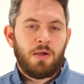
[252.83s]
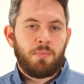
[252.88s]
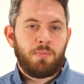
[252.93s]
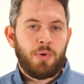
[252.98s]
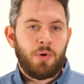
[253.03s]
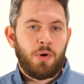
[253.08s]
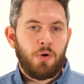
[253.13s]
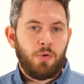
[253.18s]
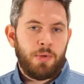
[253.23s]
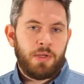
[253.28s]

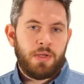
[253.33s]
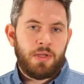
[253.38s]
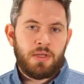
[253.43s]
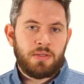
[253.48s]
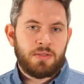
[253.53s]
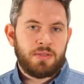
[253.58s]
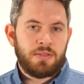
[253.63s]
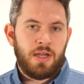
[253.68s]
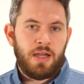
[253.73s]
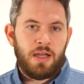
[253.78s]
probing
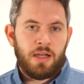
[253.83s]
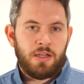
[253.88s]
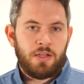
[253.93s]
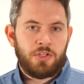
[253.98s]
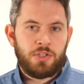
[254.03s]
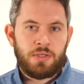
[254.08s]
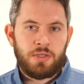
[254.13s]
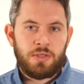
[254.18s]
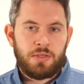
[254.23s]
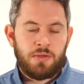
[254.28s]

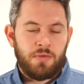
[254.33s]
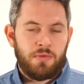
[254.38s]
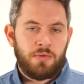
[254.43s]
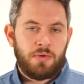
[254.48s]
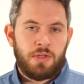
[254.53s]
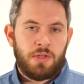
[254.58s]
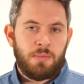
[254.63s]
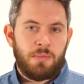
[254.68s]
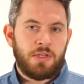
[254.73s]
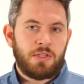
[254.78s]
interaction in a
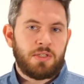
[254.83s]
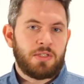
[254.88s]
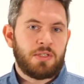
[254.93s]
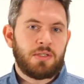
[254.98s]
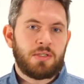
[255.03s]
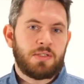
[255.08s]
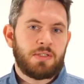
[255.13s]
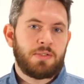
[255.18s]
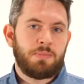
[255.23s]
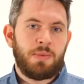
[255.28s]

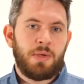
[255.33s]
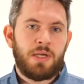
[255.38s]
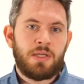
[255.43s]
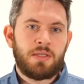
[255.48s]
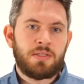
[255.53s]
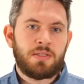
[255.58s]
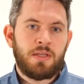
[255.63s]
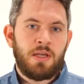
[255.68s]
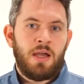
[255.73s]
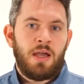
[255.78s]
3-dimensional
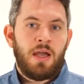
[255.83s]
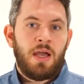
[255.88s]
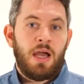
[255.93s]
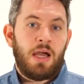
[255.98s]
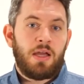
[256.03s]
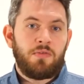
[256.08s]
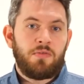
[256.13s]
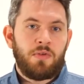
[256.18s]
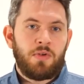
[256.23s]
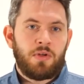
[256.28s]
space,
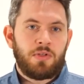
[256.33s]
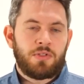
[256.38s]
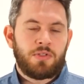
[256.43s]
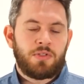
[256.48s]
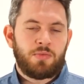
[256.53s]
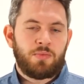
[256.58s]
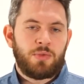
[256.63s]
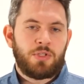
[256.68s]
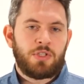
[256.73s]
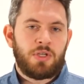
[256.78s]
and we also
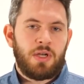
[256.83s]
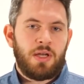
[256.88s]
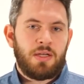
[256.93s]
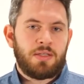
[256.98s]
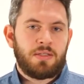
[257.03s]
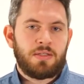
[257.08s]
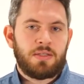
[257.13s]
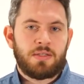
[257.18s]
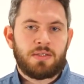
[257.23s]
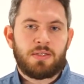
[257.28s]

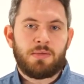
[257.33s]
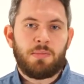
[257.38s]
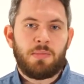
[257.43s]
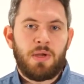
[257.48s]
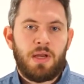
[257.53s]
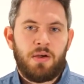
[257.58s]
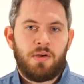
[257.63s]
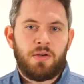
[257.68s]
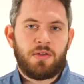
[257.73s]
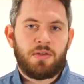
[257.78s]
visualize a
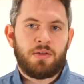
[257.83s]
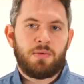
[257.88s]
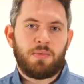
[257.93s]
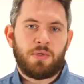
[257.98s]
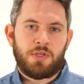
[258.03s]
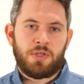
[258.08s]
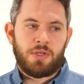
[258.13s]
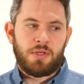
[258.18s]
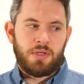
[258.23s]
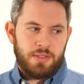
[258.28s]
similarity
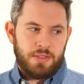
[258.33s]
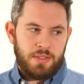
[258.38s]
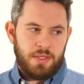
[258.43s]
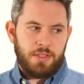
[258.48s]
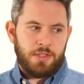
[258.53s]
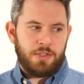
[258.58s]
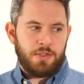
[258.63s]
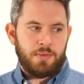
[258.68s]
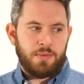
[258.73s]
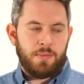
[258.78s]

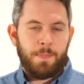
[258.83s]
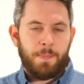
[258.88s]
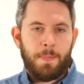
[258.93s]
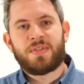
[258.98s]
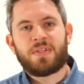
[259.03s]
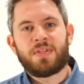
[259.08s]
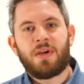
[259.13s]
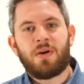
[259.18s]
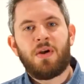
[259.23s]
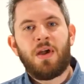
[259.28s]
visualization.
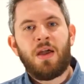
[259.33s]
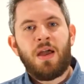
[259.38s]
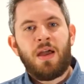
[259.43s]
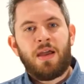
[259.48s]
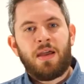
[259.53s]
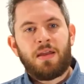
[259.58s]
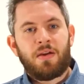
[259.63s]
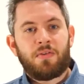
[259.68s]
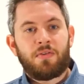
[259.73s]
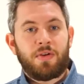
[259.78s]
So
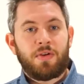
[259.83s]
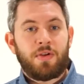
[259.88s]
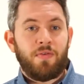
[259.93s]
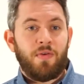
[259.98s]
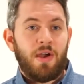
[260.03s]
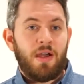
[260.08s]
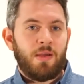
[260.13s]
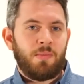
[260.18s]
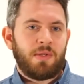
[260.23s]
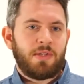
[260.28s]
in our
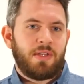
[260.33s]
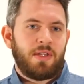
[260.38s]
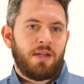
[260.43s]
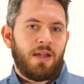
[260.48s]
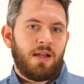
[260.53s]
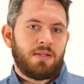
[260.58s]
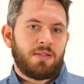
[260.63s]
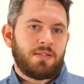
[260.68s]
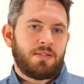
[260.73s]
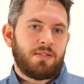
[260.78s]
requirement
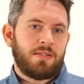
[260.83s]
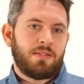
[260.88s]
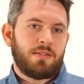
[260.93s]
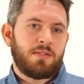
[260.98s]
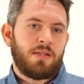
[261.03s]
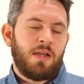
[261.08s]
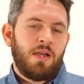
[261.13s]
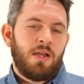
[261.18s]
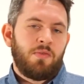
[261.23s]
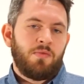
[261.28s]
analysis,
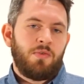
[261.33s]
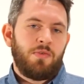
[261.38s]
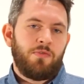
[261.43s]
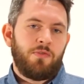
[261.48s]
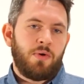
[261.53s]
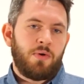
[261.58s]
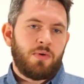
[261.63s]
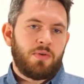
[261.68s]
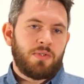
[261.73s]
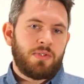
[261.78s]
we
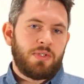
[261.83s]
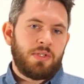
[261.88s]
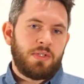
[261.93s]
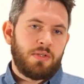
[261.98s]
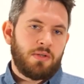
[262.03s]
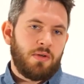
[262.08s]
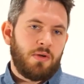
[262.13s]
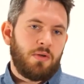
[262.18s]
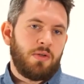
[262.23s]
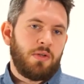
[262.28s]
did
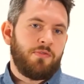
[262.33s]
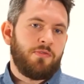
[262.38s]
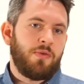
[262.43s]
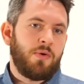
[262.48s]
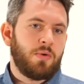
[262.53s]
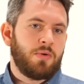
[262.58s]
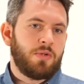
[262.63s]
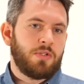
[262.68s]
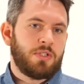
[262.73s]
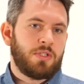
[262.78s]
not only
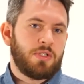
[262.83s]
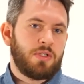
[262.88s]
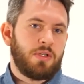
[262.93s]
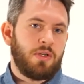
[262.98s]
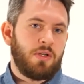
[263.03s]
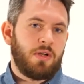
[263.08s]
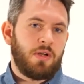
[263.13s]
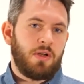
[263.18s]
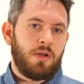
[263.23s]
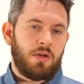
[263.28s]
focus on
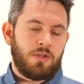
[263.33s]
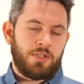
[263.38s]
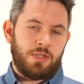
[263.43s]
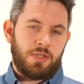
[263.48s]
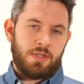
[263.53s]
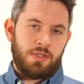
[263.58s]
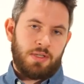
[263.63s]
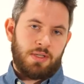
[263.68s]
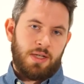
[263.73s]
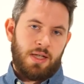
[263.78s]

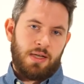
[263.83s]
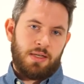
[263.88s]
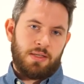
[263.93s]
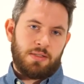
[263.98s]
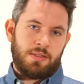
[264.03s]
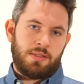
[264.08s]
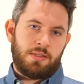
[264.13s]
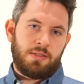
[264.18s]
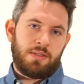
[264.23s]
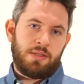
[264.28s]
gynecological
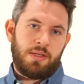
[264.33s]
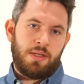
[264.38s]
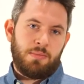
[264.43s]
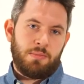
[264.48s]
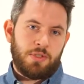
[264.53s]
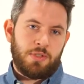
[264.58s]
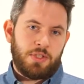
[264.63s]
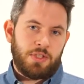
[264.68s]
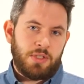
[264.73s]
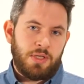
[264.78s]
cancer in
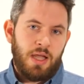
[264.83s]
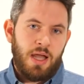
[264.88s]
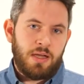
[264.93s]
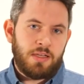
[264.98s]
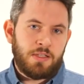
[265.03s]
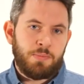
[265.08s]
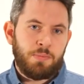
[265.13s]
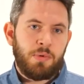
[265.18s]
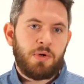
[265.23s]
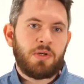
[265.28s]
imaging
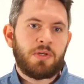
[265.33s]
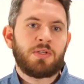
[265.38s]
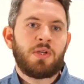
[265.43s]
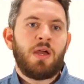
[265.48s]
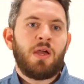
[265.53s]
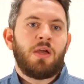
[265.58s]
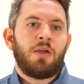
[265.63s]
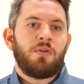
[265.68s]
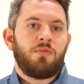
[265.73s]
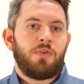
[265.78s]
experts,
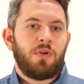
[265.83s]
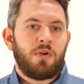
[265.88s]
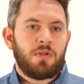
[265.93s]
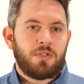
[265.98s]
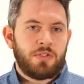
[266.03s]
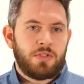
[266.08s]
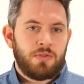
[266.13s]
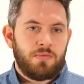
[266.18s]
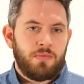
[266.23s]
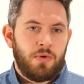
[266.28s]
we
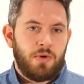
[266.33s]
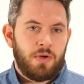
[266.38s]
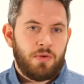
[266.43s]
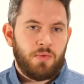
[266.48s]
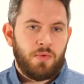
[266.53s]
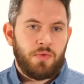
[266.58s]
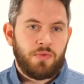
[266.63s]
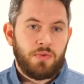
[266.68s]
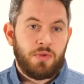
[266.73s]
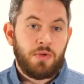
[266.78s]
also worked
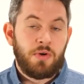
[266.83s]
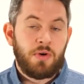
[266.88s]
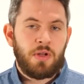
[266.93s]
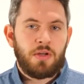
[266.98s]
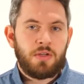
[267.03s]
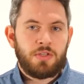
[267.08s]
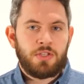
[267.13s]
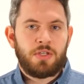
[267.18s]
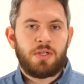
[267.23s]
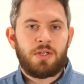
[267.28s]
with
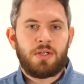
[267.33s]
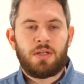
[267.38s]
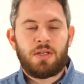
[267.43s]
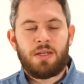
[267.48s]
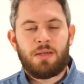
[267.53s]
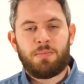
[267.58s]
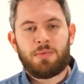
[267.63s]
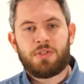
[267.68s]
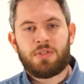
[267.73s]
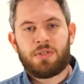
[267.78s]
neurological
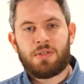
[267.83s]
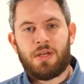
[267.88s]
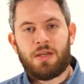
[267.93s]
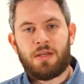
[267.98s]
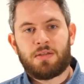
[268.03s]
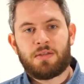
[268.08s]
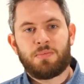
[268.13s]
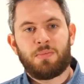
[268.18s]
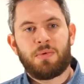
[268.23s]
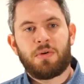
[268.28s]
imaging
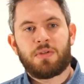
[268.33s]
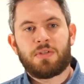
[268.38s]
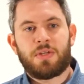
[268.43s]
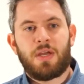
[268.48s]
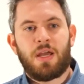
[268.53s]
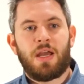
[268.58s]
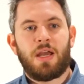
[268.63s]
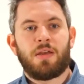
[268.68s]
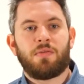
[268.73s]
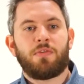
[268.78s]
experts
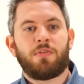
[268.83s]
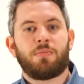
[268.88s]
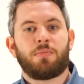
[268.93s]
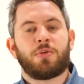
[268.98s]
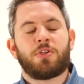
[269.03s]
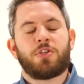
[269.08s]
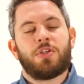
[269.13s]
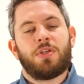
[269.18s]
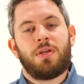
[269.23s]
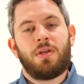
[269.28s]
and with
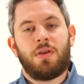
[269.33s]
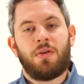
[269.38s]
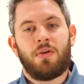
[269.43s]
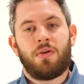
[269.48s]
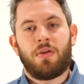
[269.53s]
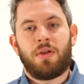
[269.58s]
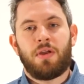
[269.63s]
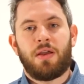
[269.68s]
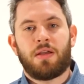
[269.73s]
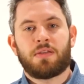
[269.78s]
machine
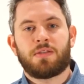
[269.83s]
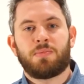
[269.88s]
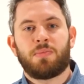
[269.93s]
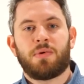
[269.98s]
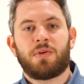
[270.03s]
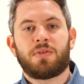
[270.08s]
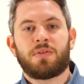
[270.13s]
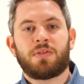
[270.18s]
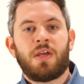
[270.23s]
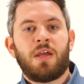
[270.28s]
learning
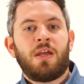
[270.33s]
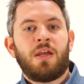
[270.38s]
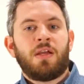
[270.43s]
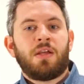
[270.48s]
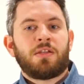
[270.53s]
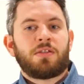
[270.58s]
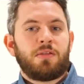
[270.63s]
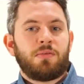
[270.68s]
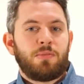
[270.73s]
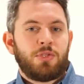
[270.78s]
experts.
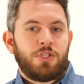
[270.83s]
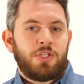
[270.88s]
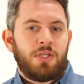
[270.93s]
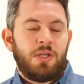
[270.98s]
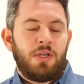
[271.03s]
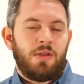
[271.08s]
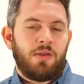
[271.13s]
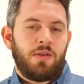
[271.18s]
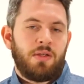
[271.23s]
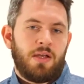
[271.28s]
So the machine
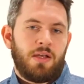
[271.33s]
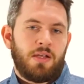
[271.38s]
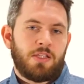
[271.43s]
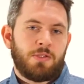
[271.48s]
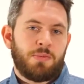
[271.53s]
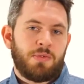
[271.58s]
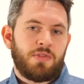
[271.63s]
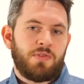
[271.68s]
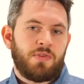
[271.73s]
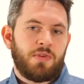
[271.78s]
learning
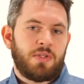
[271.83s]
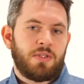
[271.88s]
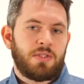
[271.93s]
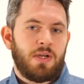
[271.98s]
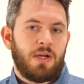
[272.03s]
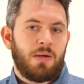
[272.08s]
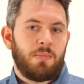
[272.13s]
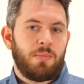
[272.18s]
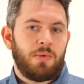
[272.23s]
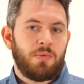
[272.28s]
experts, for
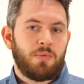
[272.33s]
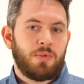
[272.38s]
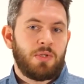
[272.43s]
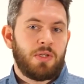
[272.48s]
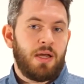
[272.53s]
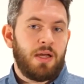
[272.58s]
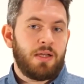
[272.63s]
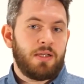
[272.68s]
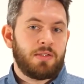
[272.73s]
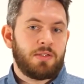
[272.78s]
example, would
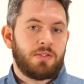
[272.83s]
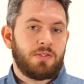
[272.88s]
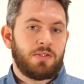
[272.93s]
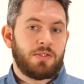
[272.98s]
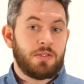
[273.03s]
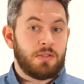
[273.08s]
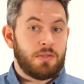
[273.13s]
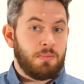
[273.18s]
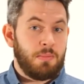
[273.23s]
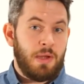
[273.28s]
like to
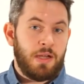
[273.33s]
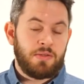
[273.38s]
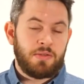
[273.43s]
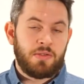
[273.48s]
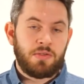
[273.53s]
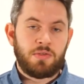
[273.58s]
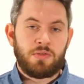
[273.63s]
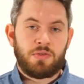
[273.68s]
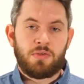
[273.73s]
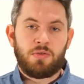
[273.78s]
segment the
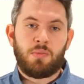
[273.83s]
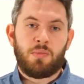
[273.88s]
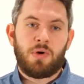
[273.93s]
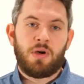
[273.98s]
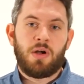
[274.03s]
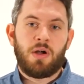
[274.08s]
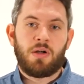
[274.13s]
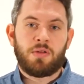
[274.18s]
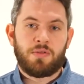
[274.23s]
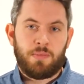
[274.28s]
tumor
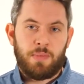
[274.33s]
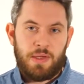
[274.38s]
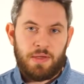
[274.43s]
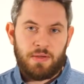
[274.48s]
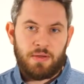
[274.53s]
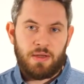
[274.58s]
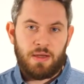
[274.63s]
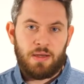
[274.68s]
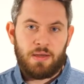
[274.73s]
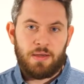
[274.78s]

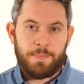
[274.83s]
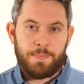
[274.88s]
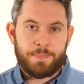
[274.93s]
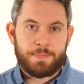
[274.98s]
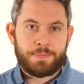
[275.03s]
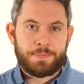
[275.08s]
automatically.